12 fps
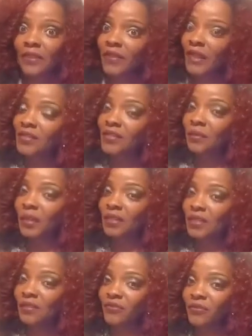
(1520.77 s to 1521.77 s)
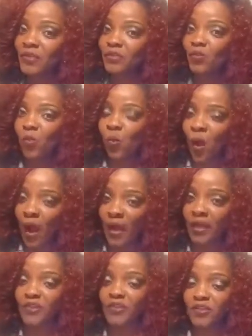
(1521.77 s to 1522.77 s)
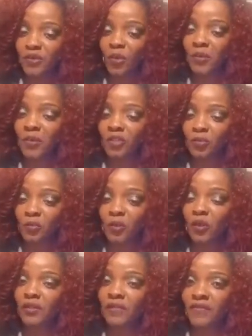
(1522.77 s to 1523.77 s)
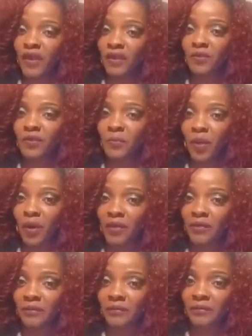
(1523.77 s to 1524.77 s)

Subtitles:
That's a big difference. Why so much more at the Veterans Park?